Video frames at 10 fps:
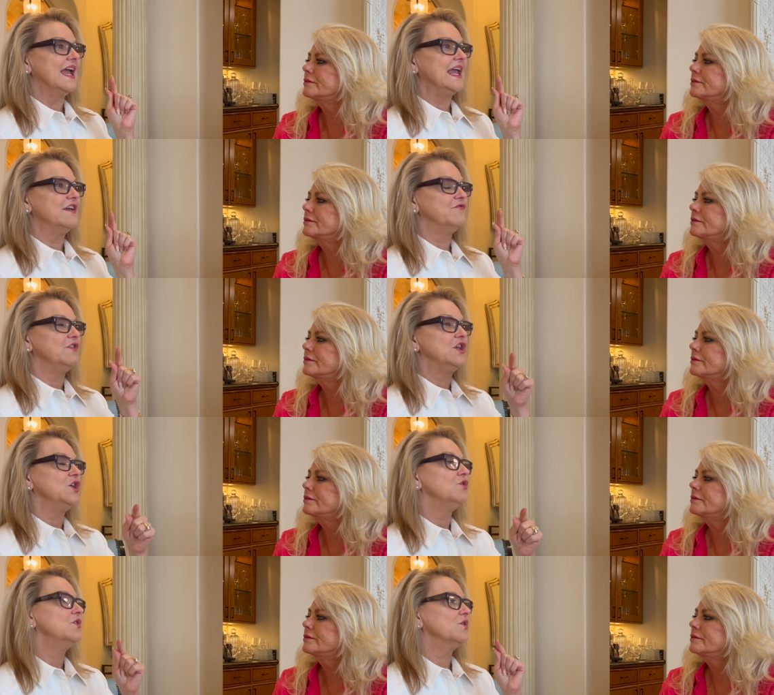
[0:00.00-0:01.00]
Speaker 1: if
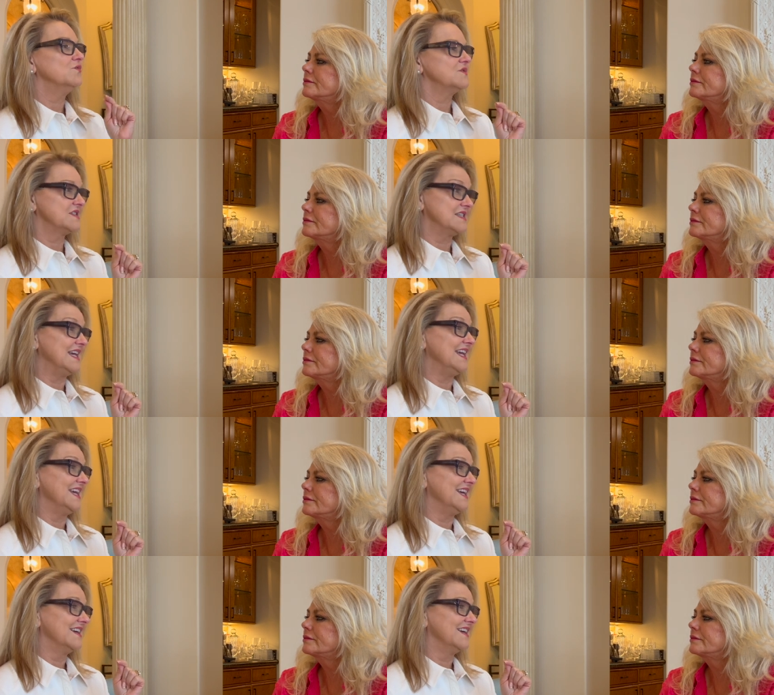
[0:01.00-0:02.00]
you don't
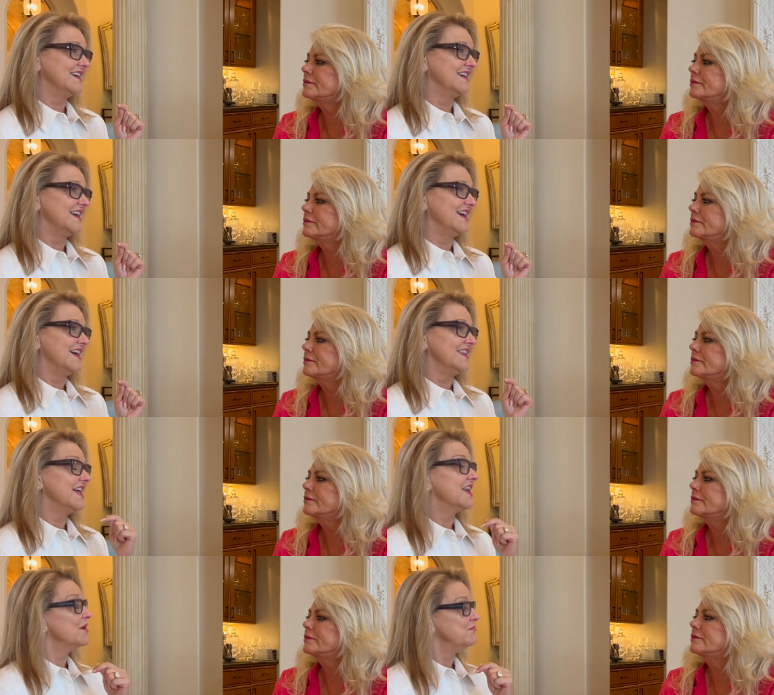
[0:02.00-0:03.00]
see
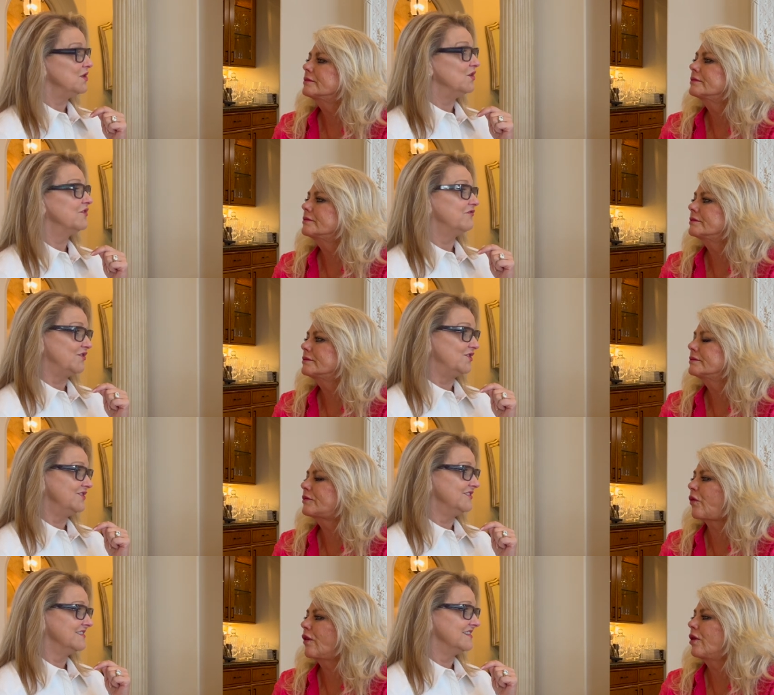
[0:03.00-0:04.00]
that I'm
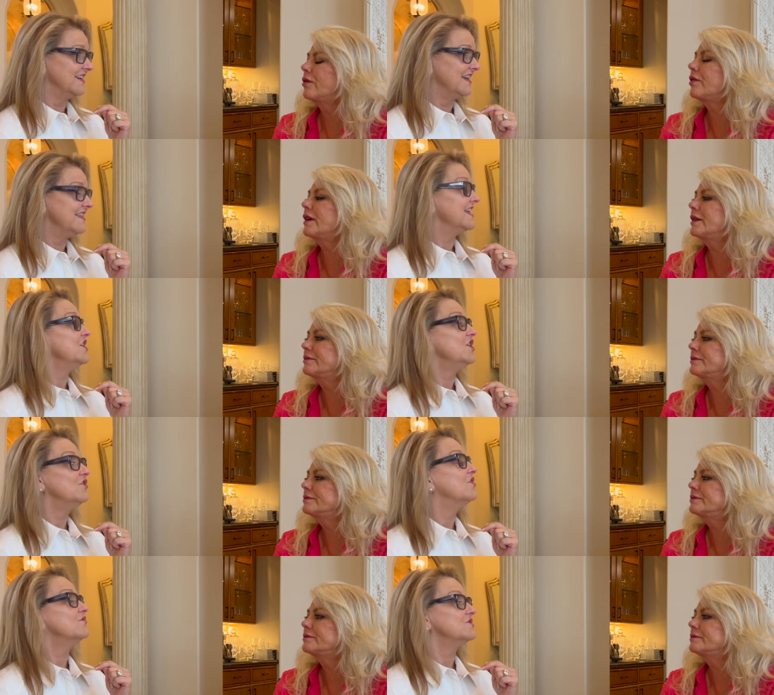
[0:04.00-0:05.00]
beautiful, right. then
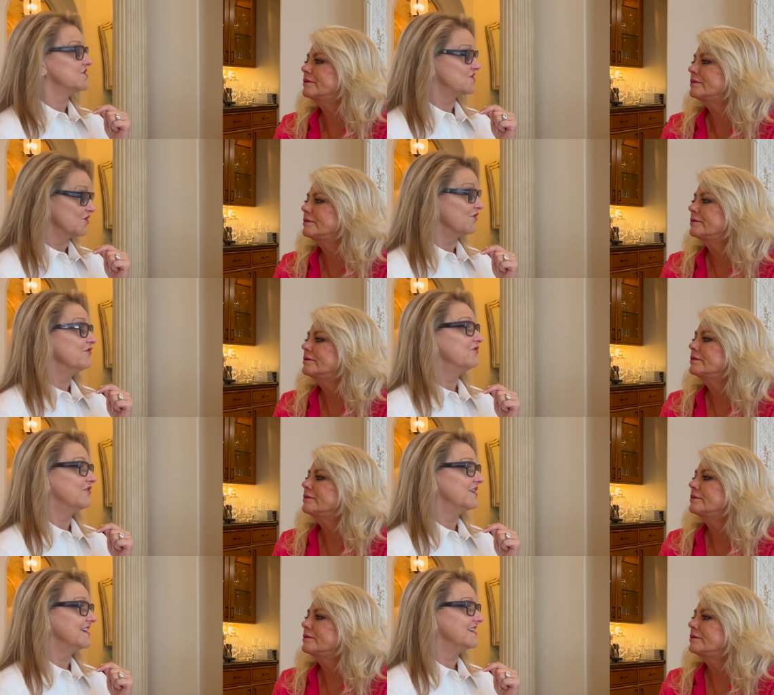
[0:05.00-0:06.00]
you don't deserve
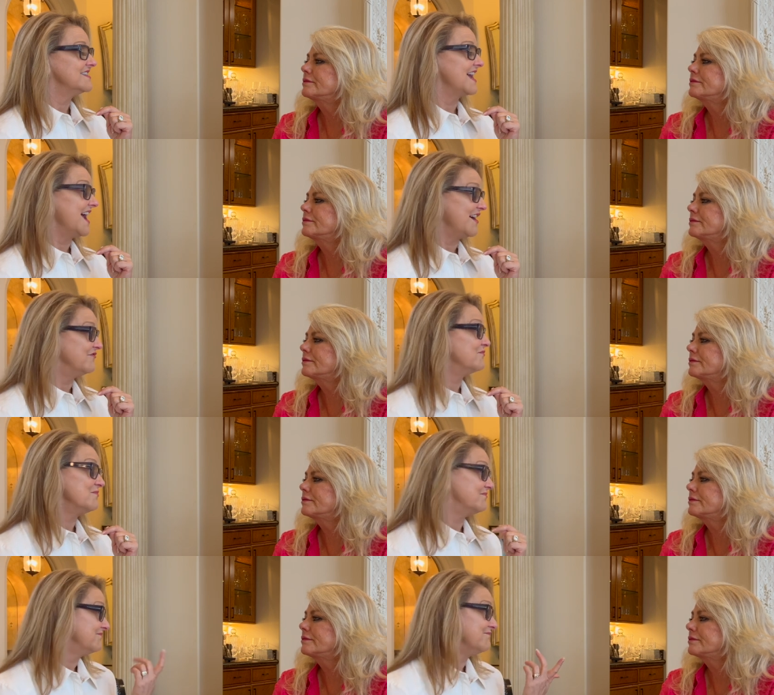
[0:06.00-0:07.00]
to have
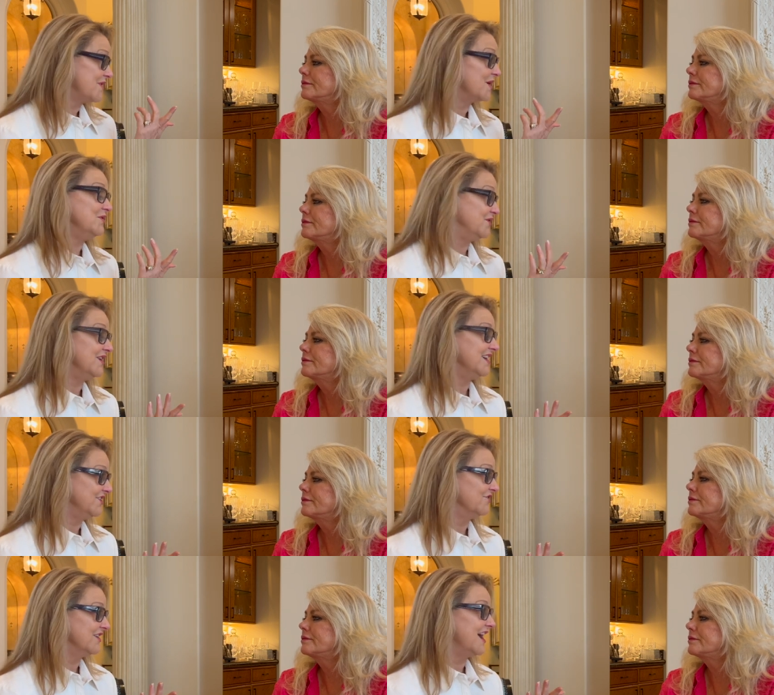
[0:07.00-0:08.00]
my beauty
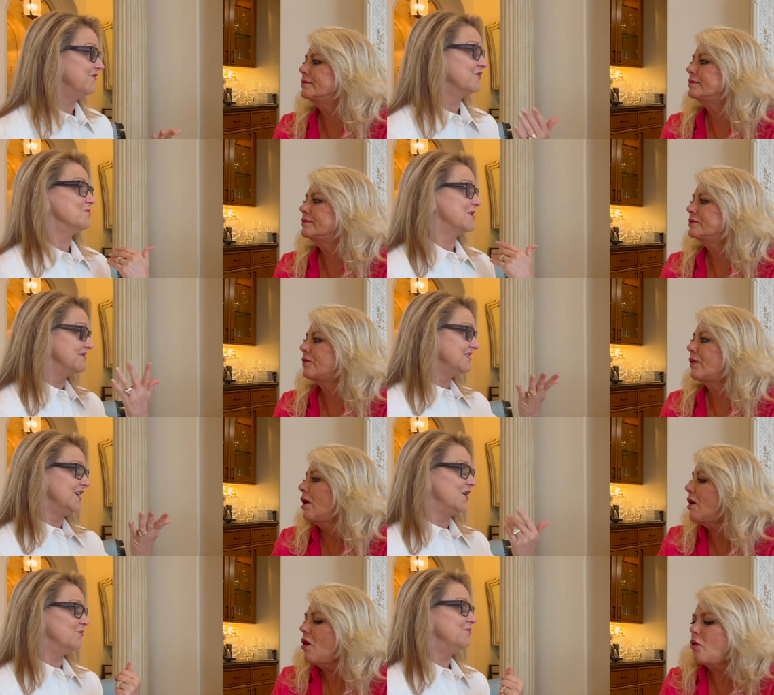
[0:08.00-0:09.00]
in your life or my,
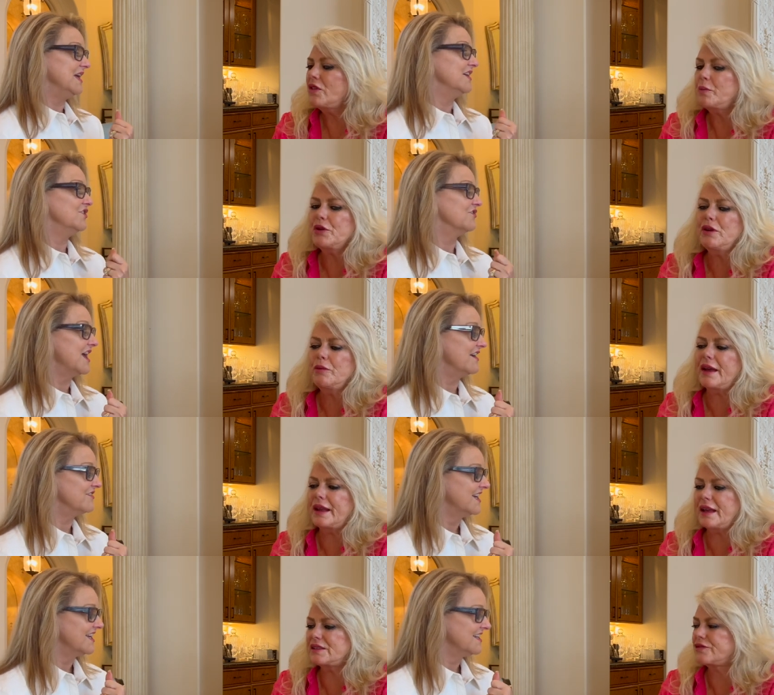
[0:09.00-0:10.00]
you know, well, the beauty
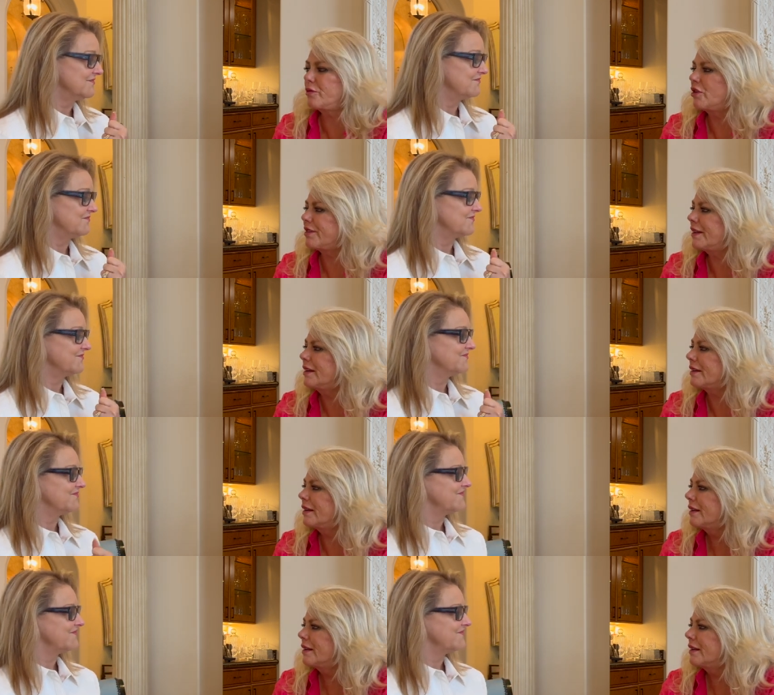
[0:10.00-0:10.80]
radiates
Speaker 2: from within. Yeah.